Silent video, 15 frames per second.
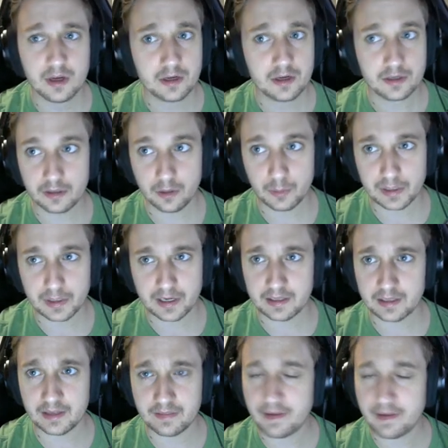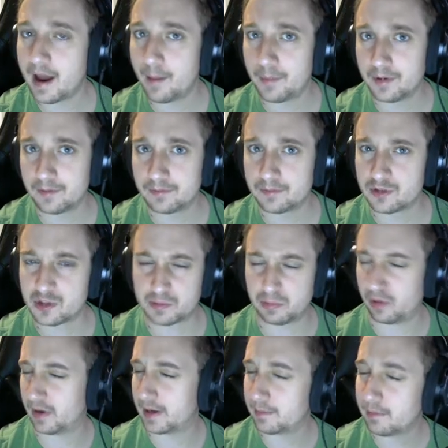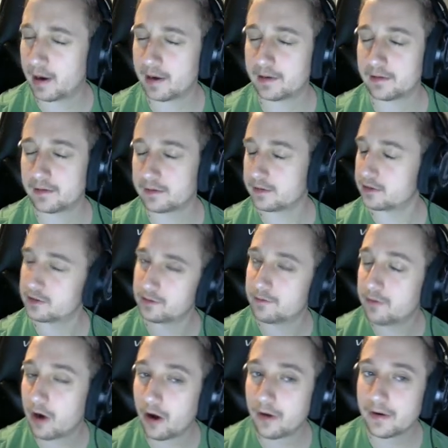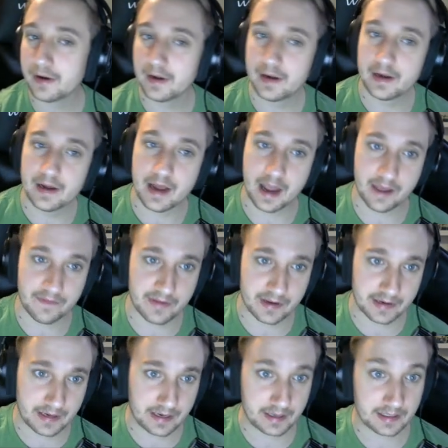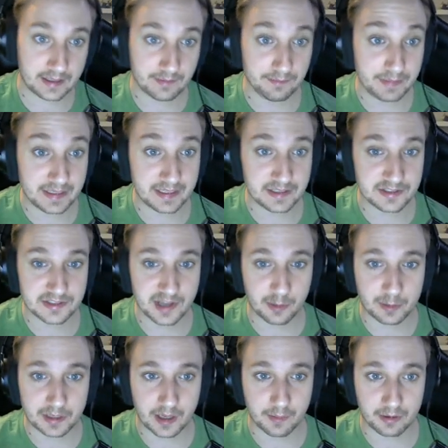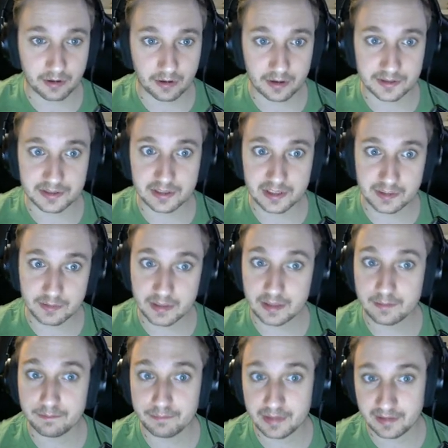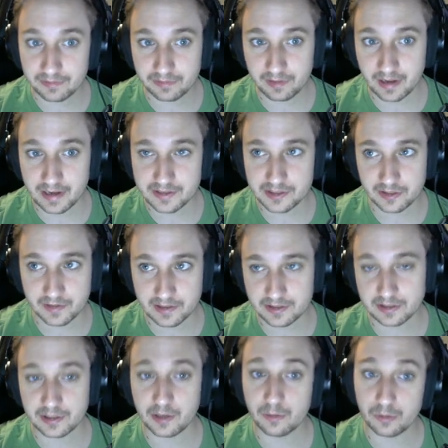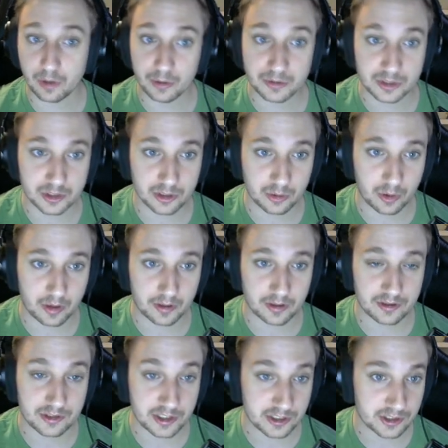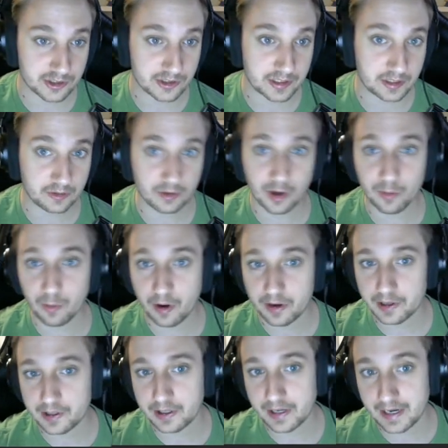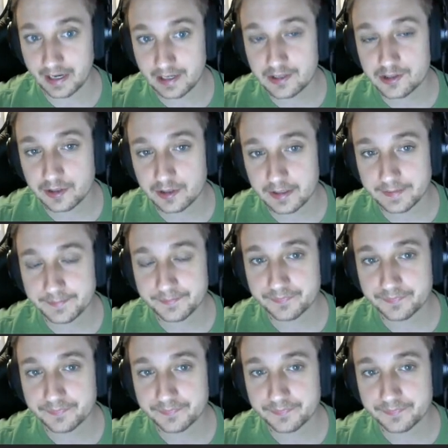we kind of get in the habit of just playing by default. And then any B's that we come across need to be B flat. So that's, low 2 on our G string, low 1 on our A string.